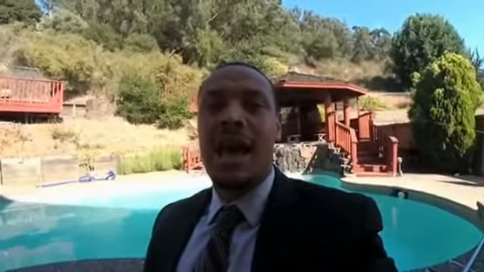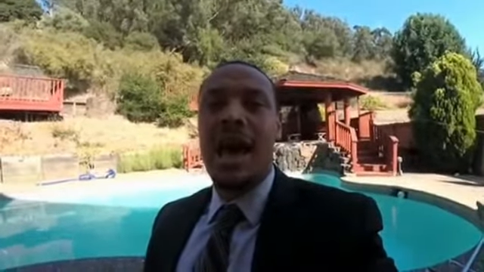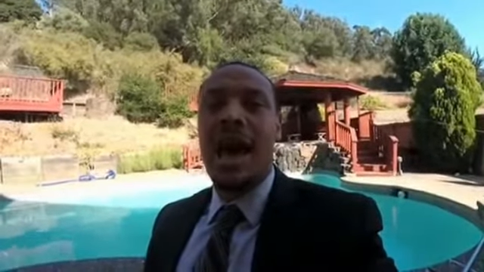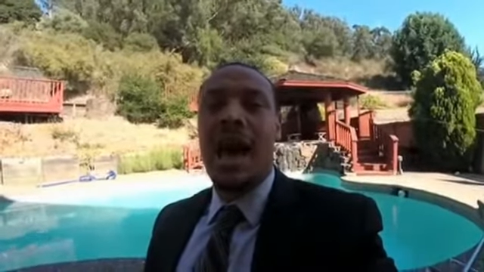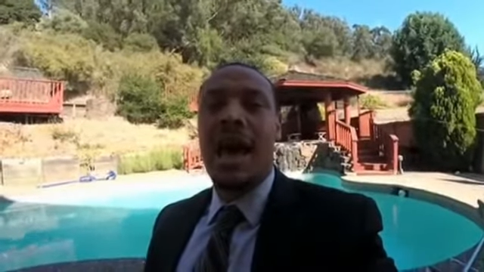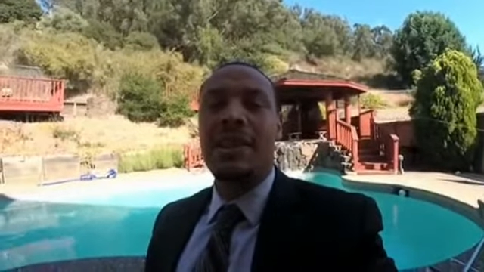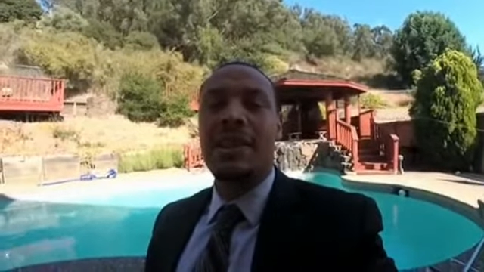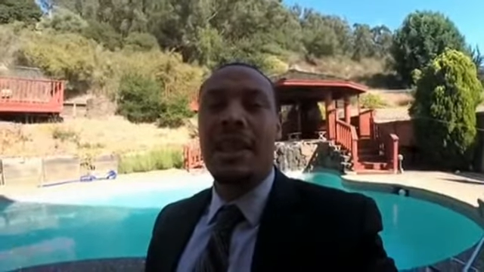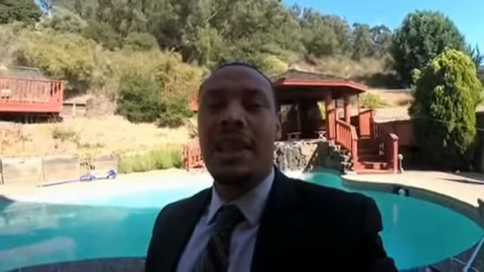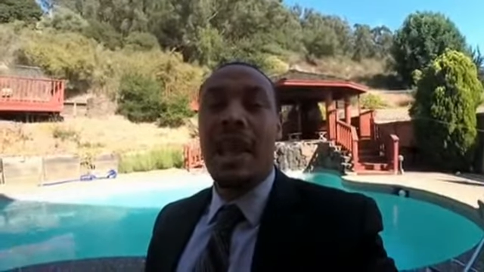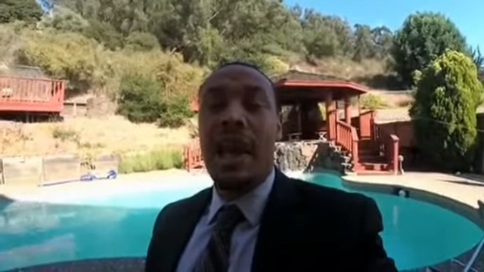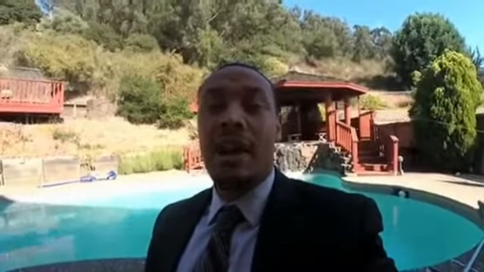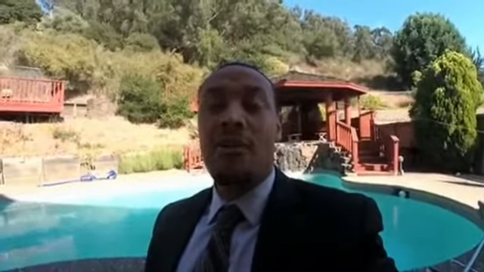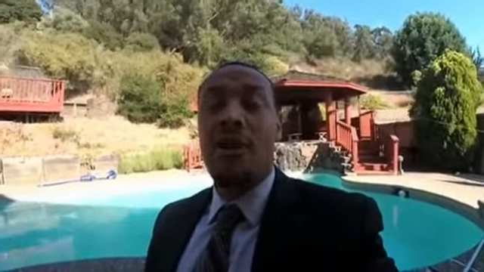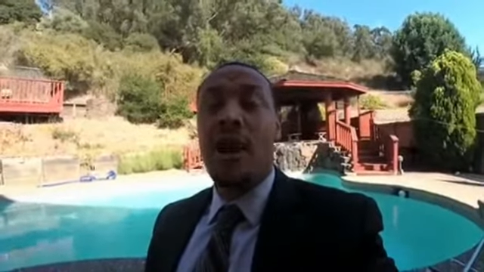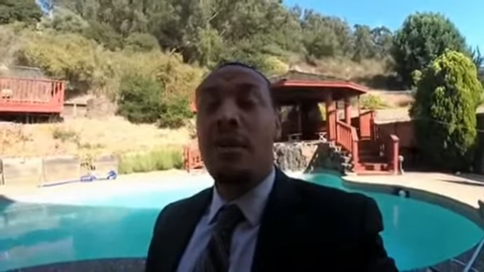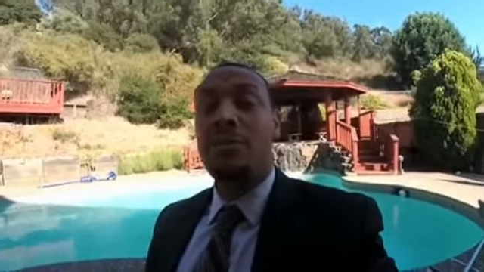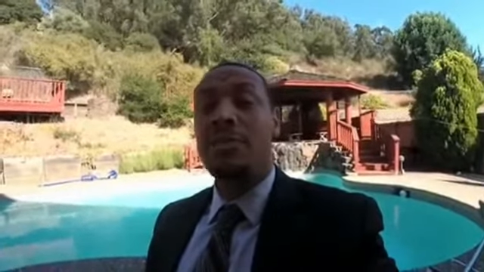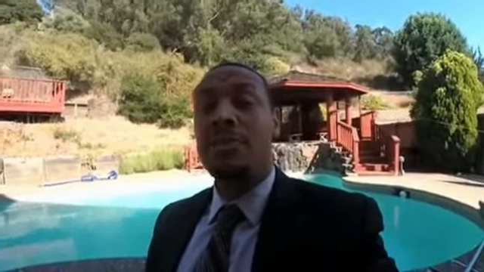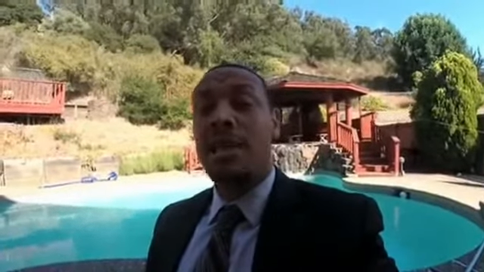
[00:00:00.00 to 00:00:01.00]
uh, at the
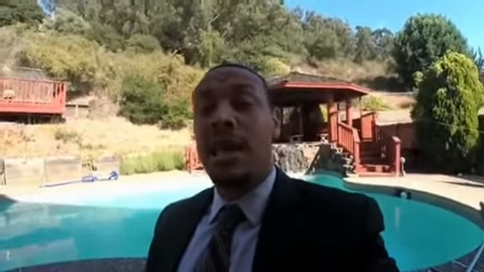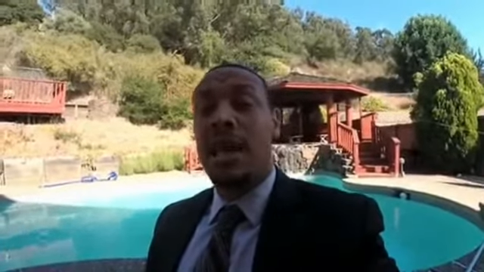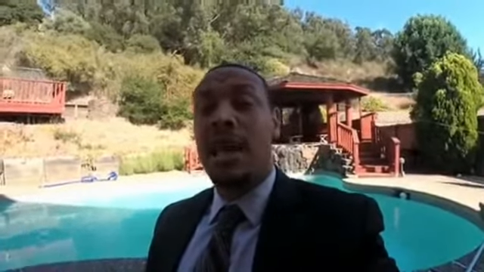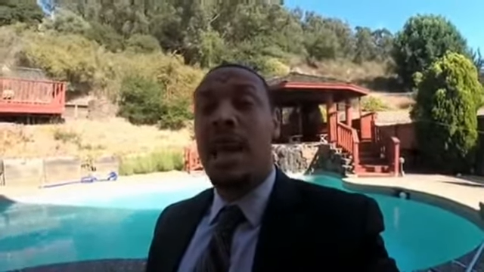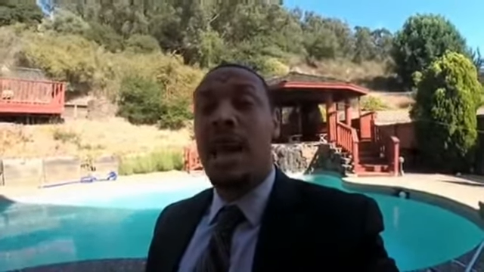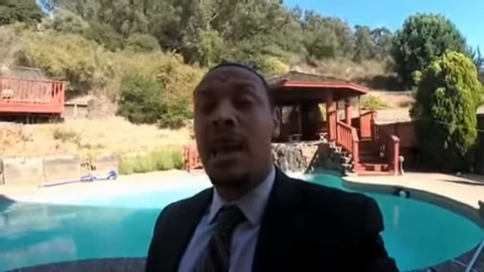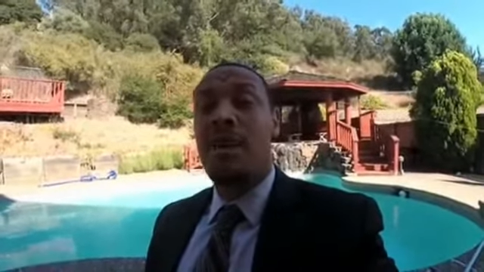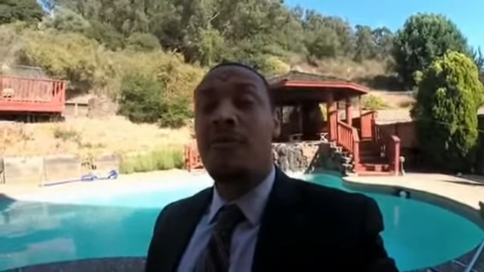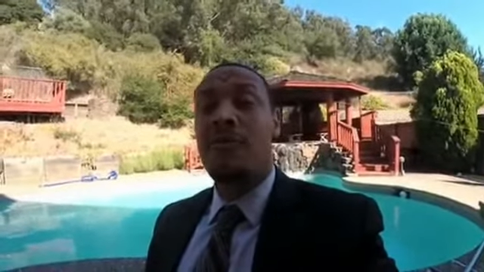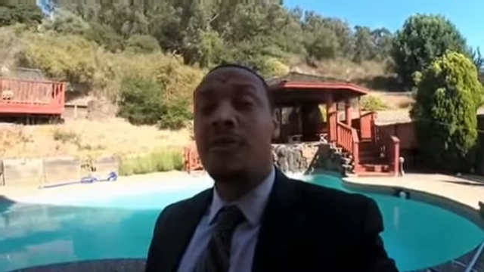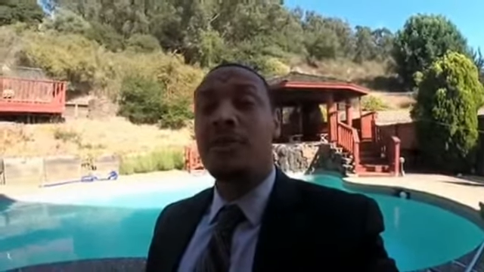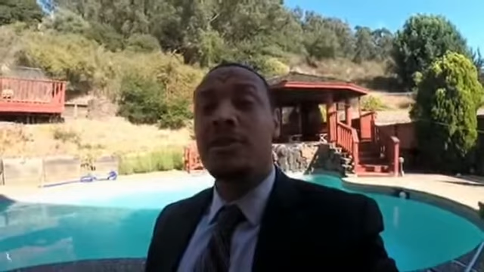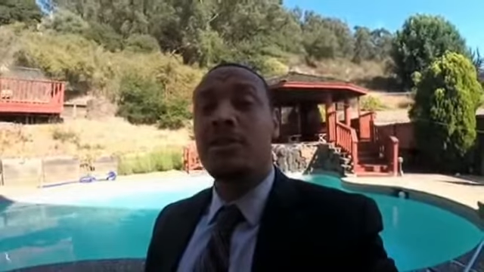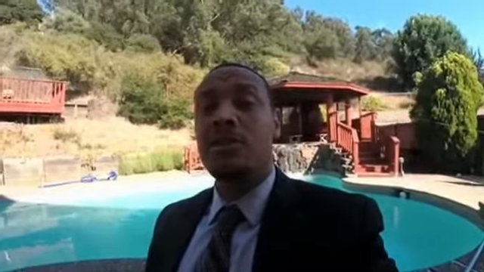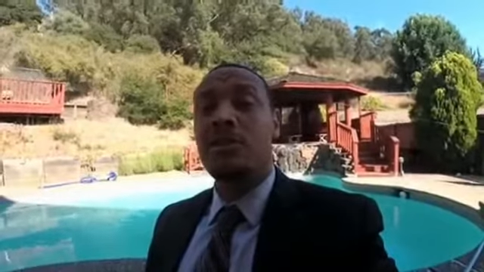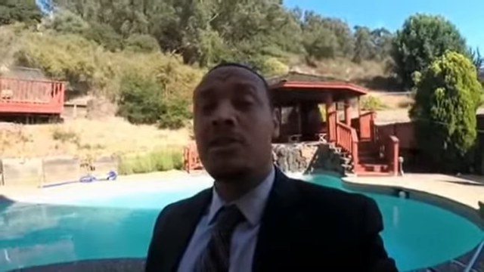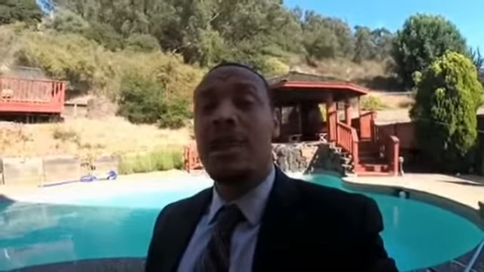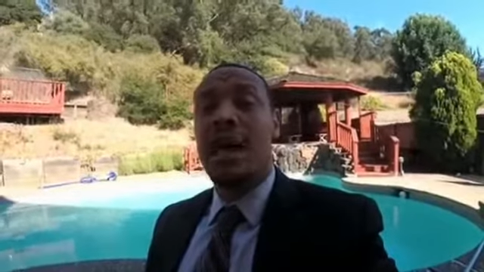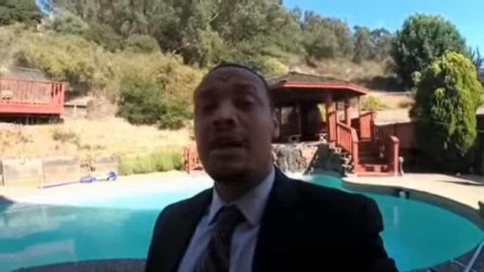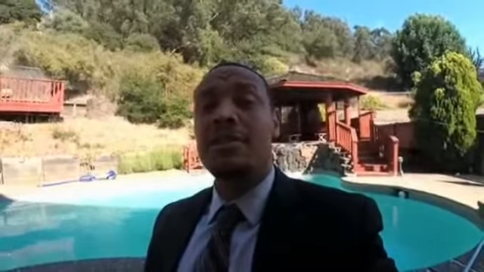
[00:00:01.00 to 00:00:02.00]
CAREB State Conference
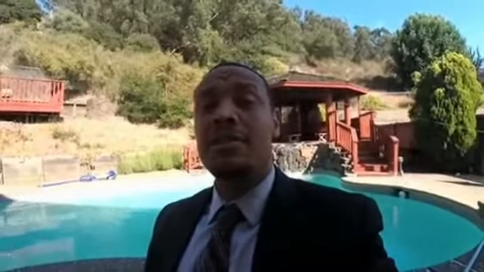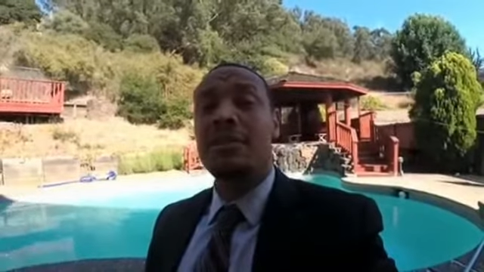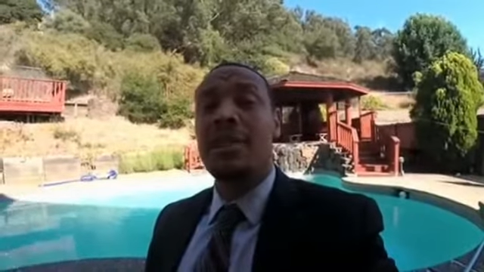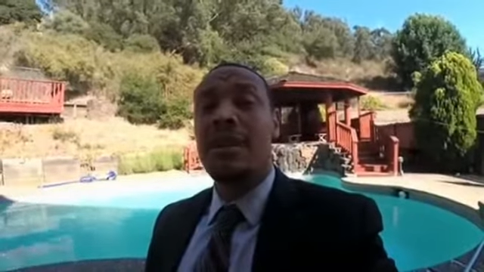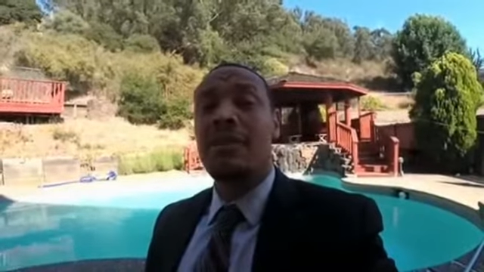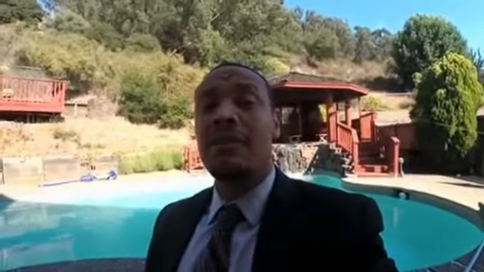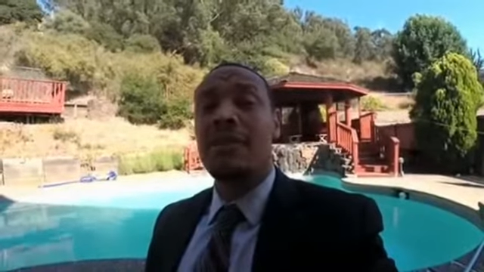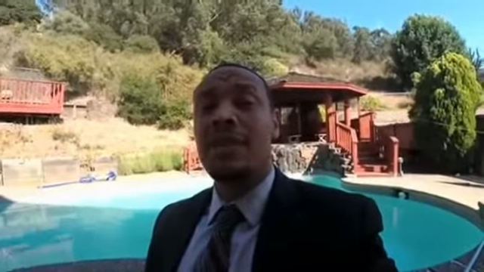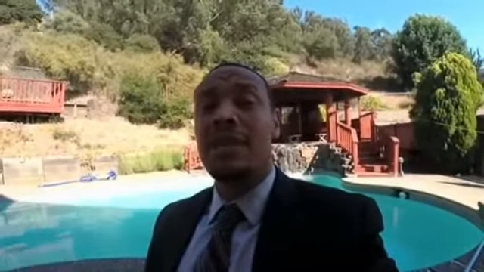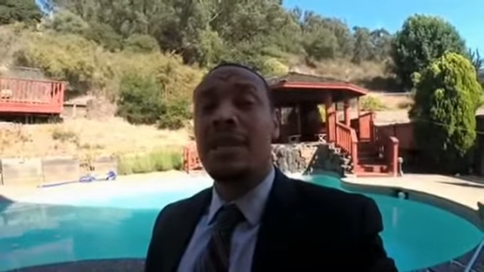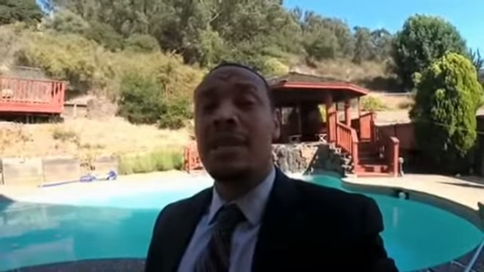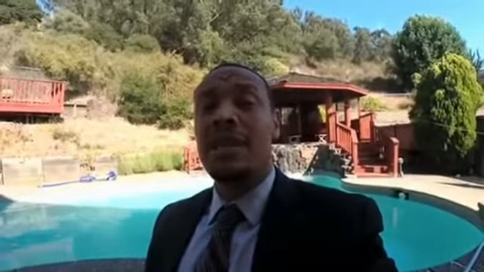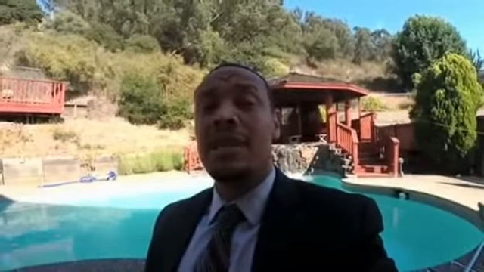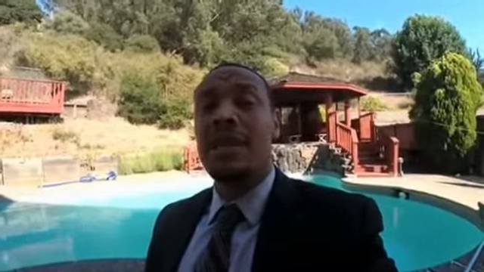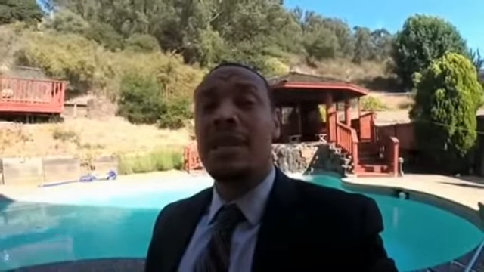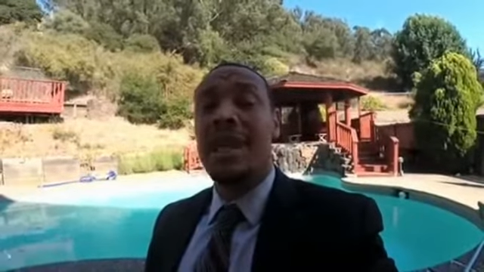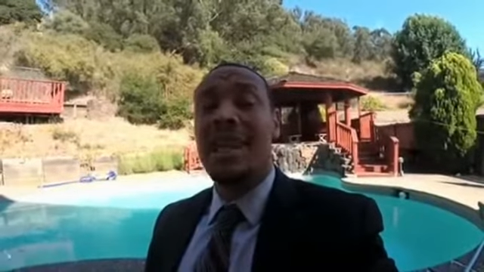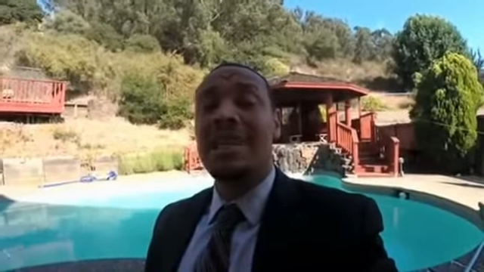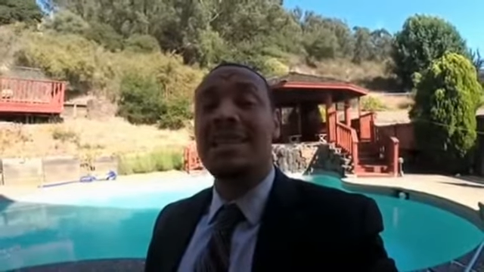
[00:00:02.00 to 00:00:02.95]
2017